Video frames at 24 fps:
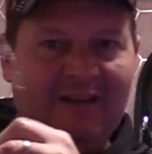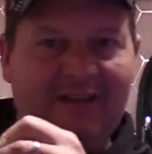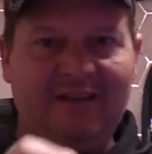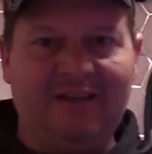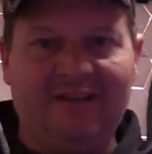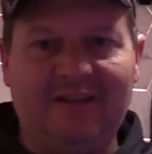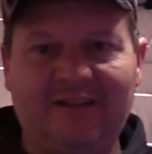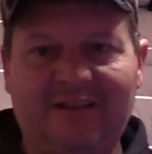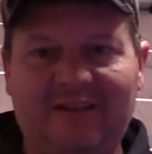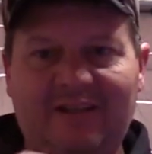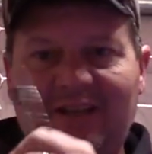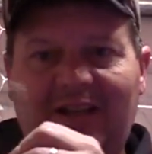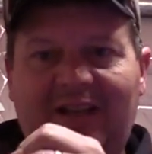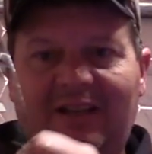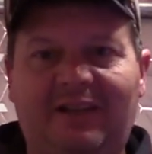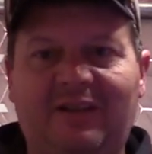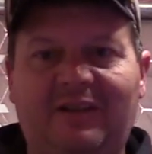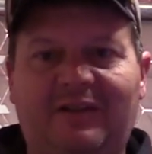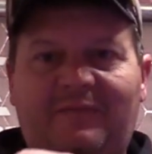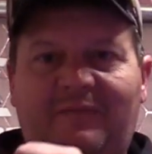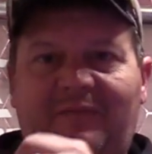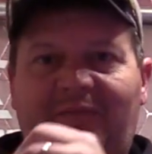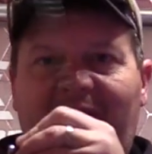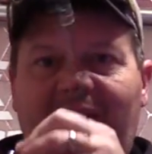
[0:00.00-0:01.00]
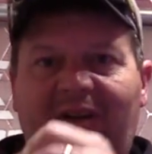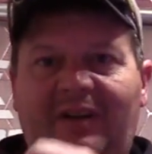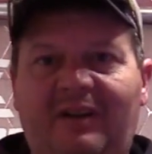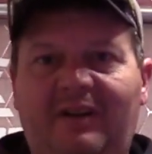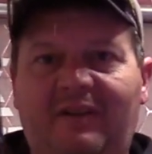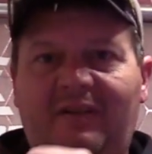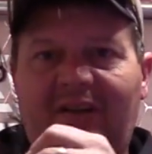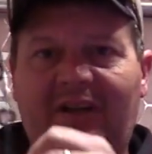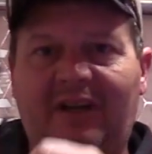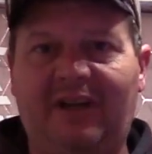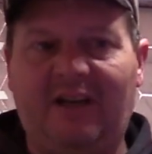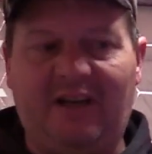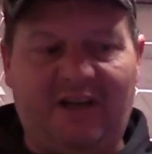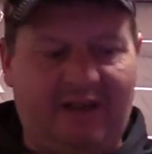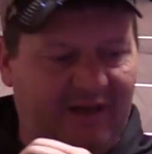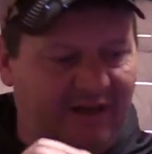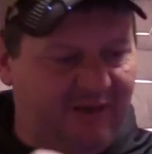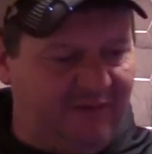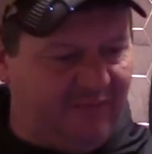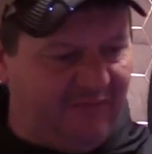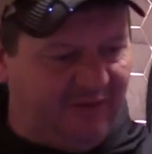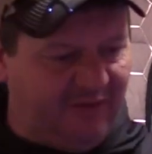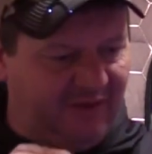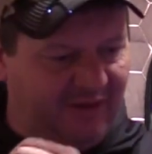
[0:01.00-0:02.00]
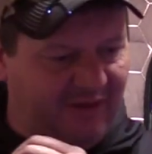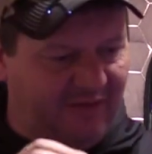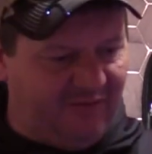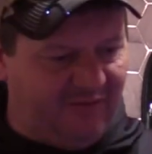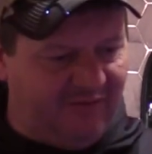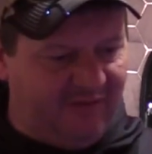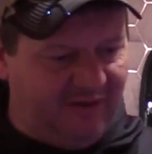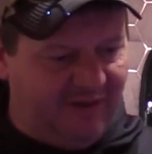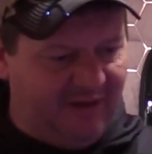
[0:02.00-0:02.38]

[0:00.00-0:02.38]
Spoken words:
this guy just fired right in without.